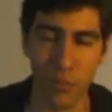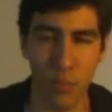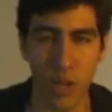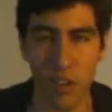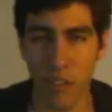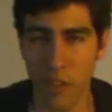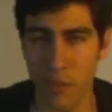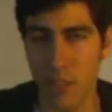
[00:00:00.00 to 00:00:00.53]

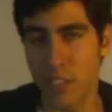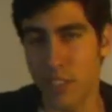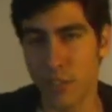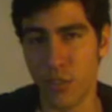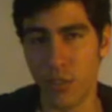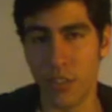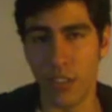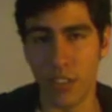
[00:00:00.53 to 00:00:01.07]
Probably
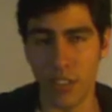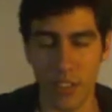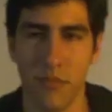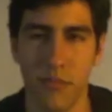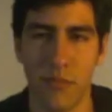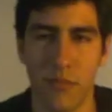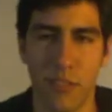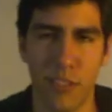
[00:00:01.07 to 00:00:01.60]
sooner.
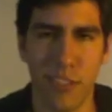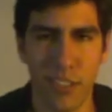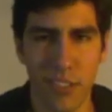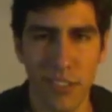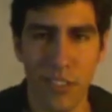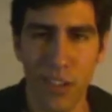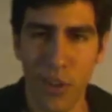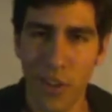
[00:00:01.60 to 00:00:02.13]

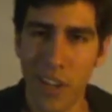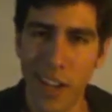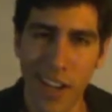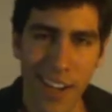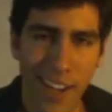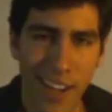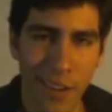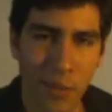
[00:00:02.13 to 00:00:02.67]
So
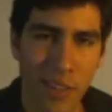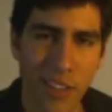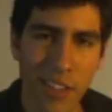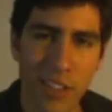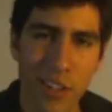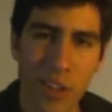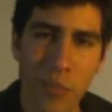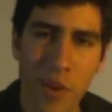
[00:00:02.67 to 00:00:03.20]
yeah, I
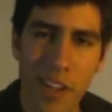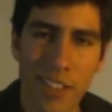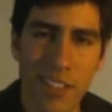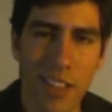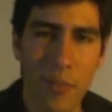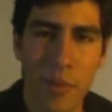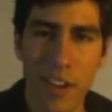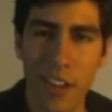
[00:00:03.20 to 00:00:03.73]
really enjoyed making
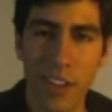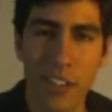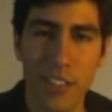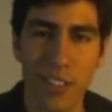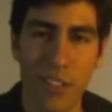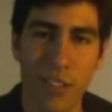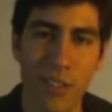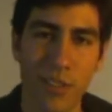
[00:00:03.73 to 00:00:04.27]
the video,
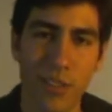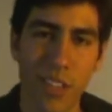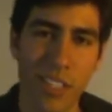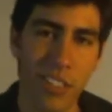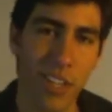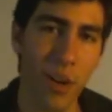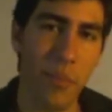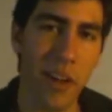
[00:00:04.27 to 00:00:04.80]
so
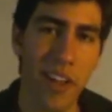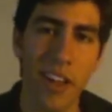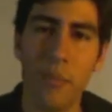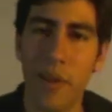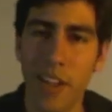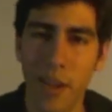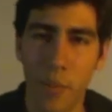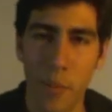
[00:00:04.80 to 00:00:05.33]
let's hope I can
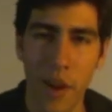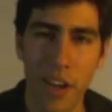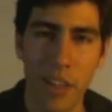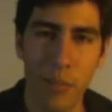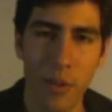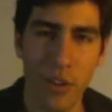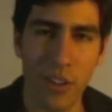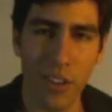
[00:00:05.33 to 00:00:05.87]
make
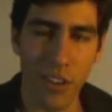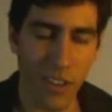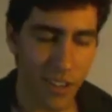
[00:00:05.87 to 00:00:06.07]
many more.